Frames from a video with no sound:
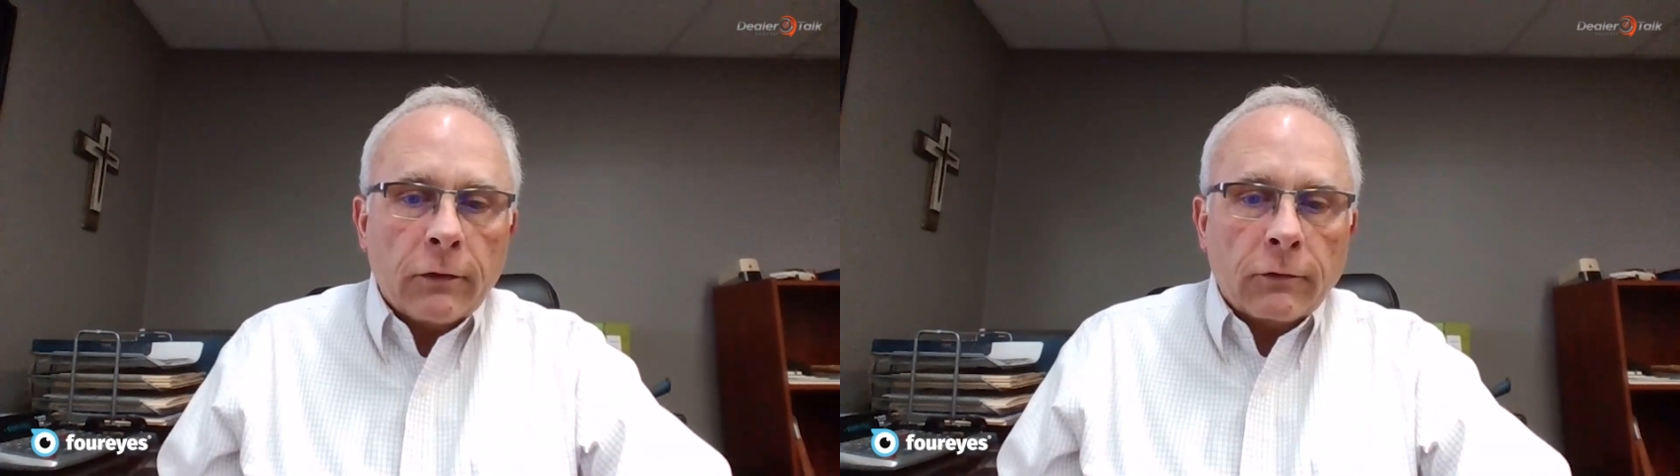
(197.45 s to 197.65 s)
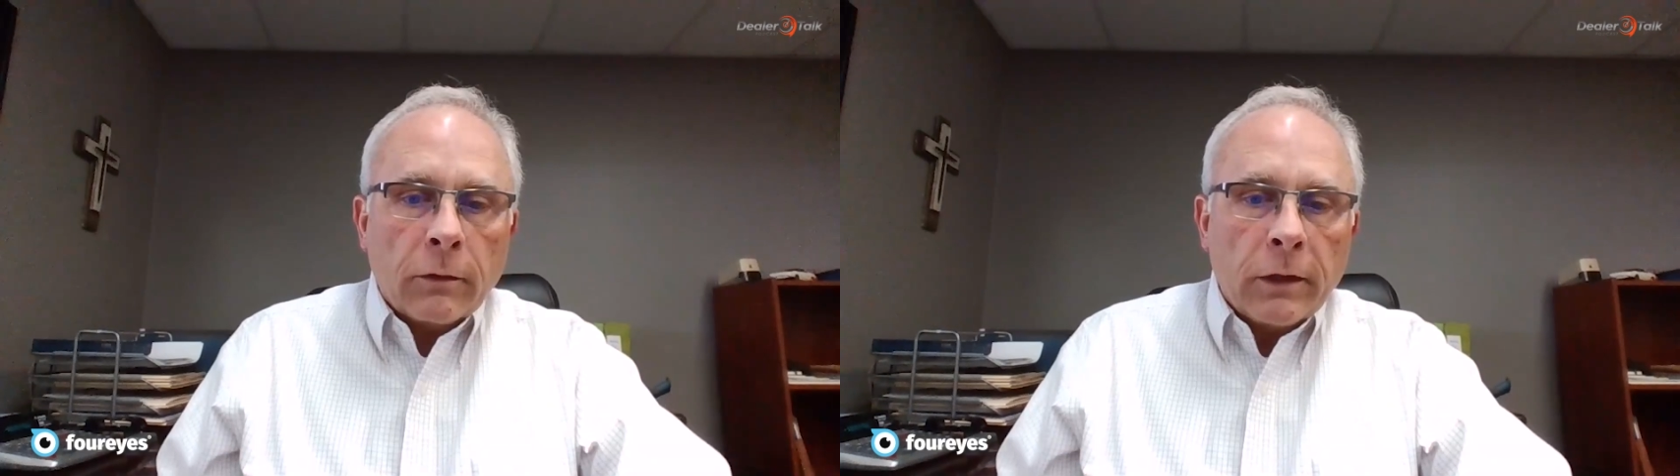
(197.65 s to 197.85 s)

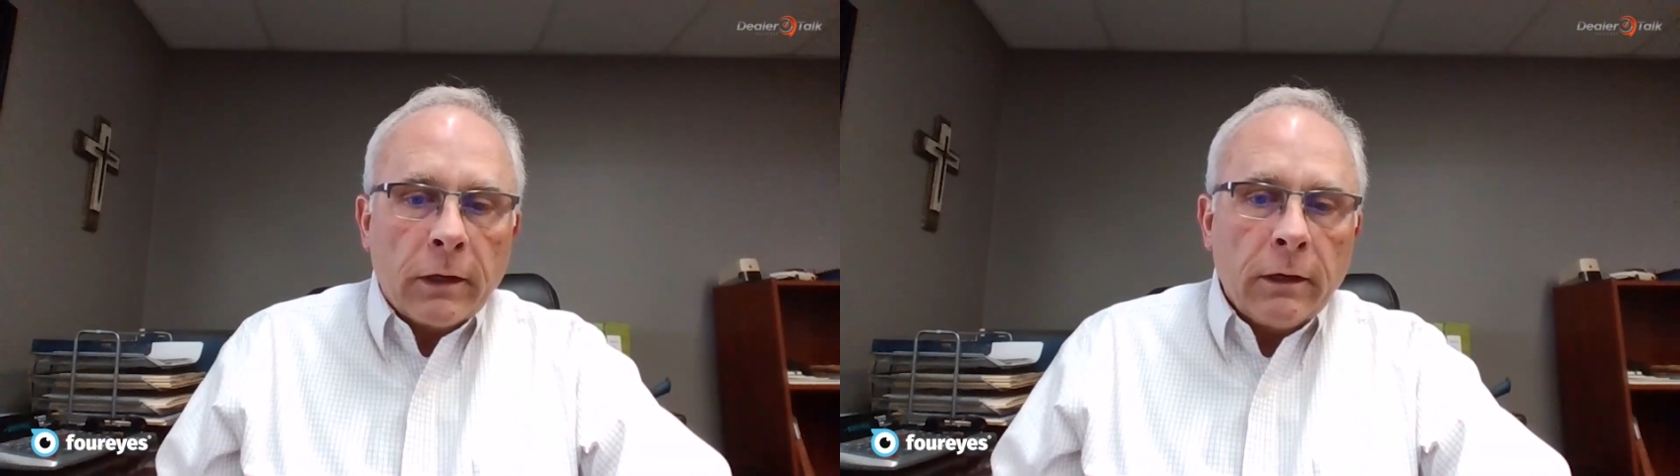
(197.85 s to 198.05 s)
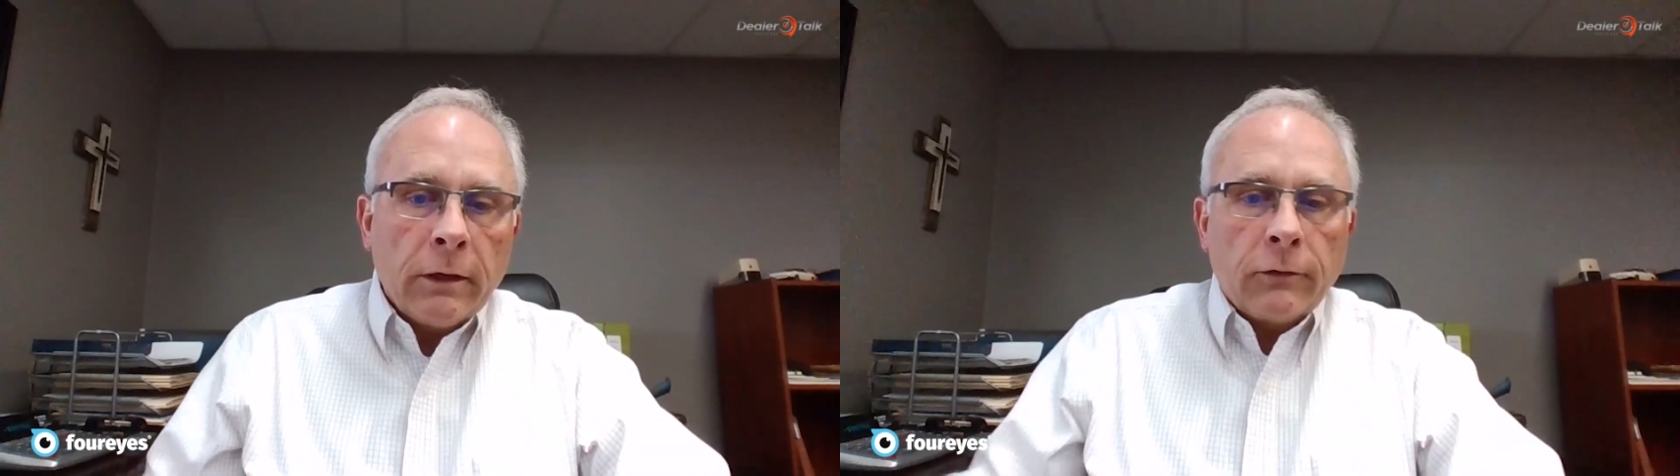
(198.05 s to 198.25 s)
system
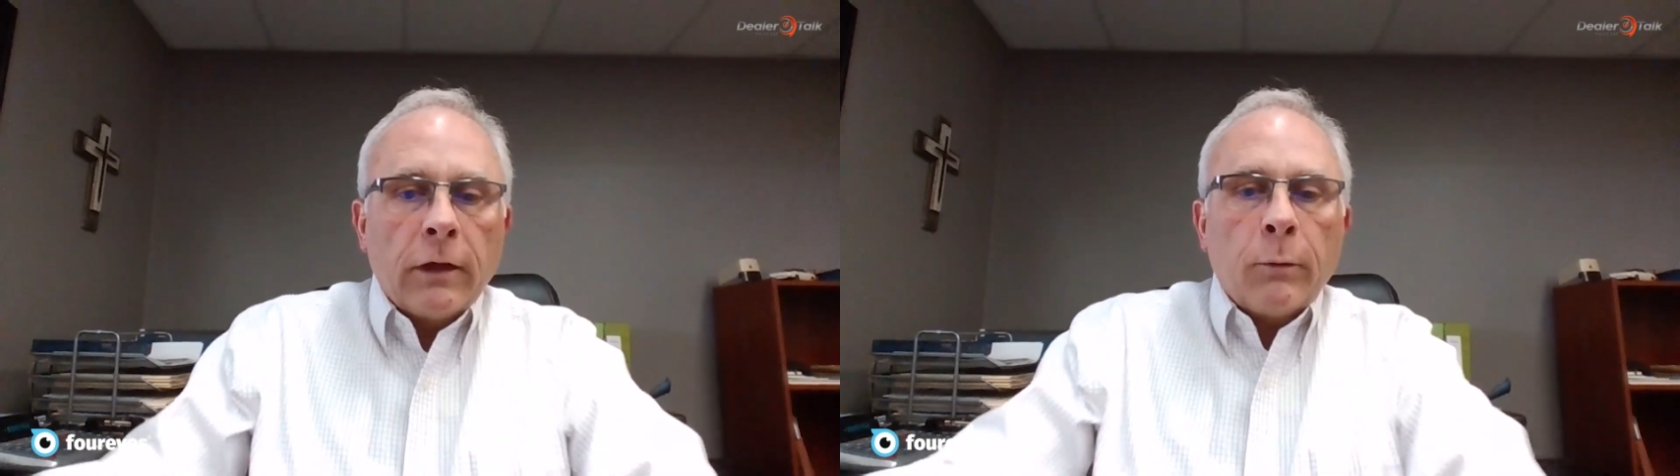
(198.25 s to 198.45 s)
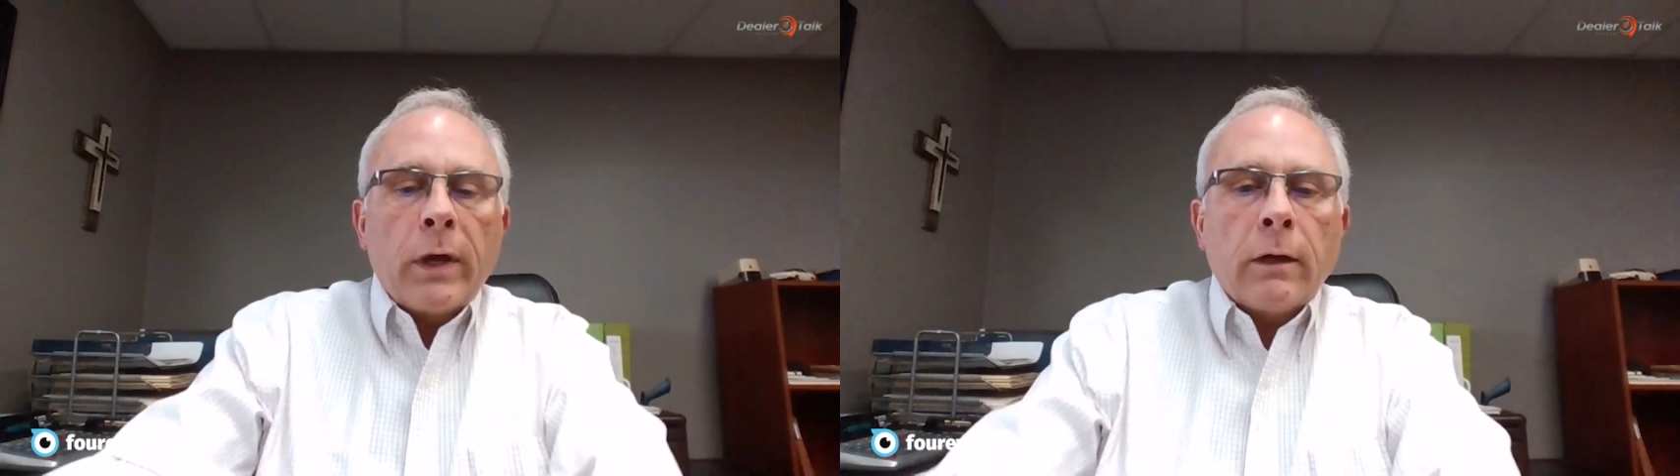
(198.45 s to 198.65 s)
than it is
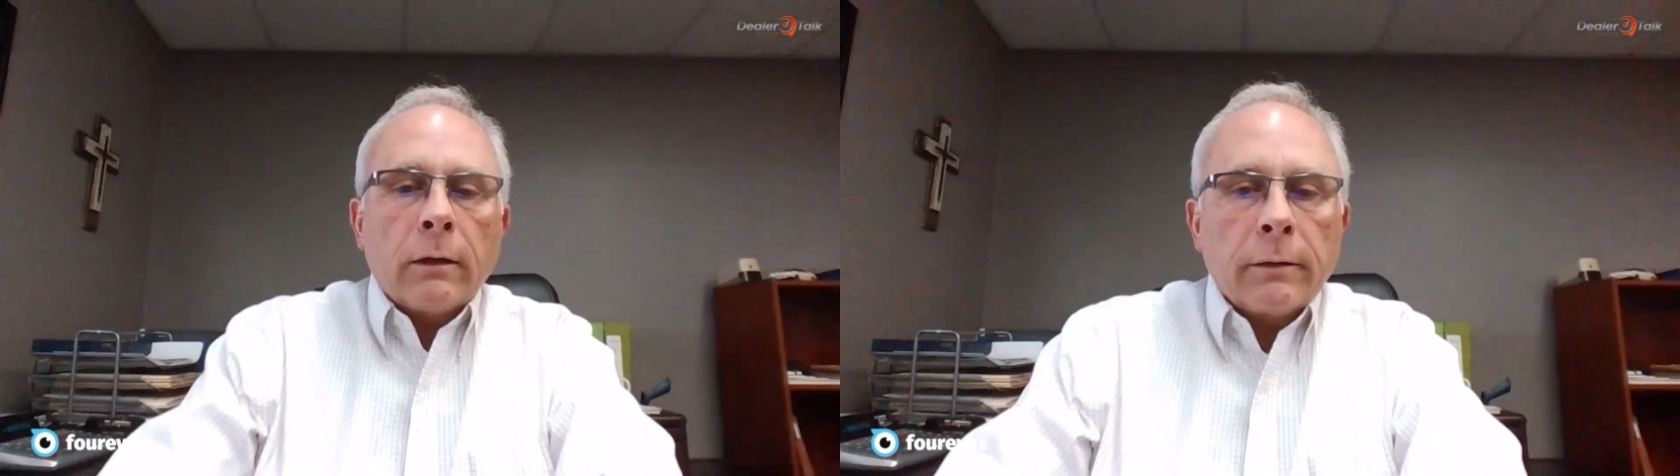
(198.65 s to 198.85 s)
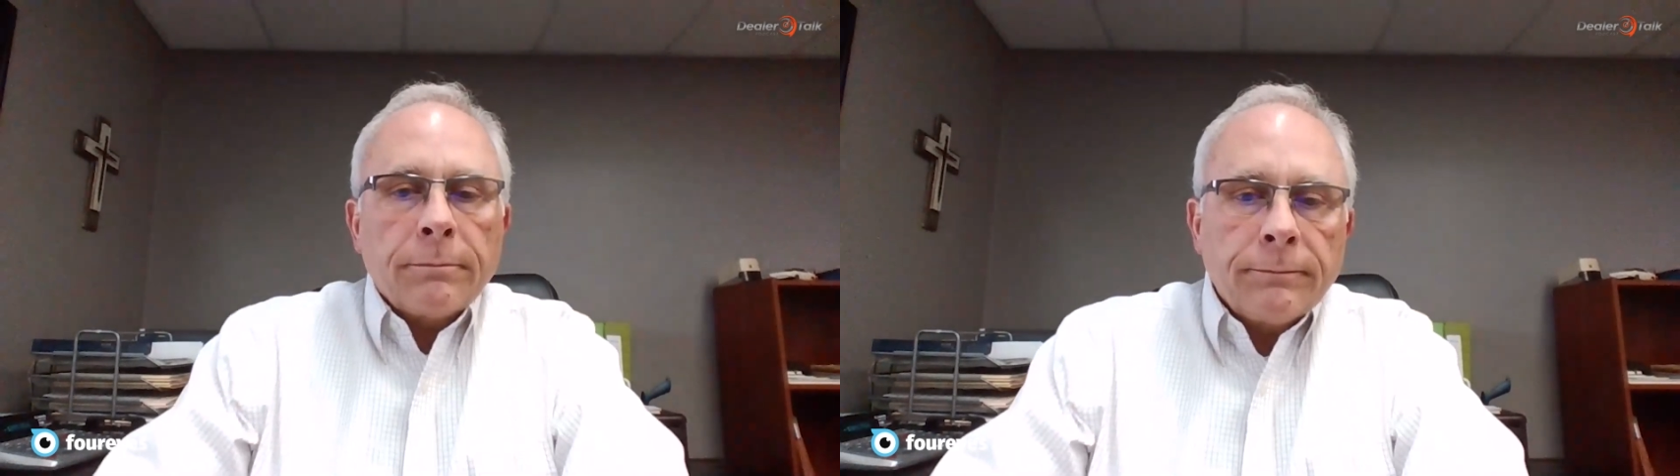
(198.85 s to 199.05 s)

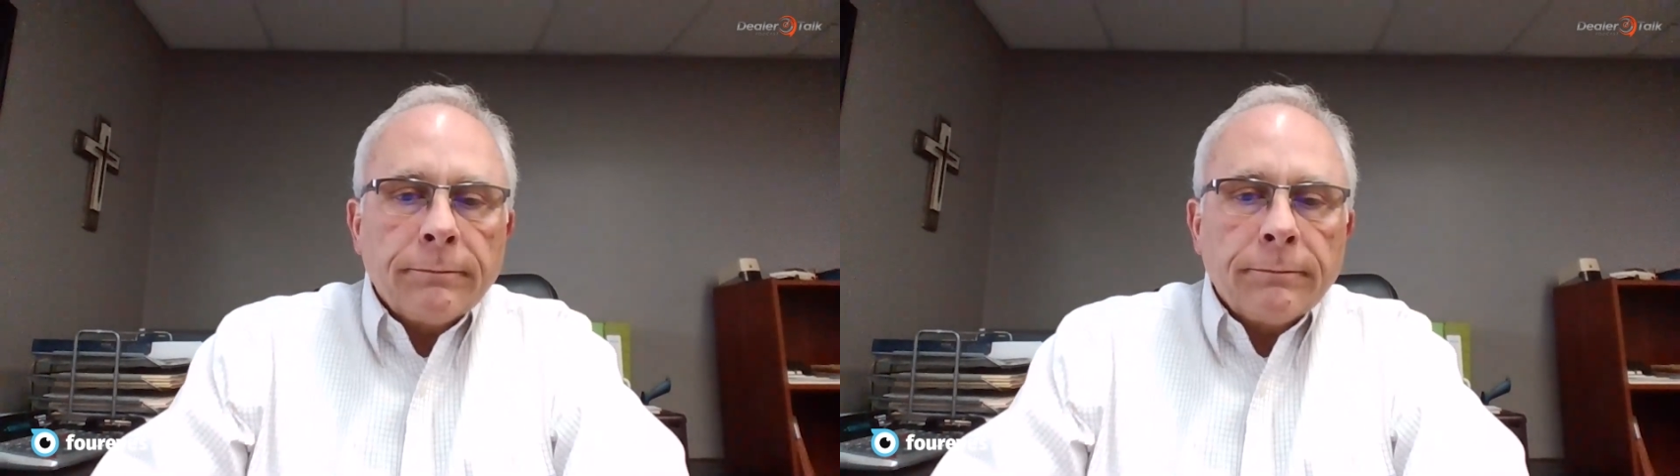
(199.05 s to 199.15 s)
independently.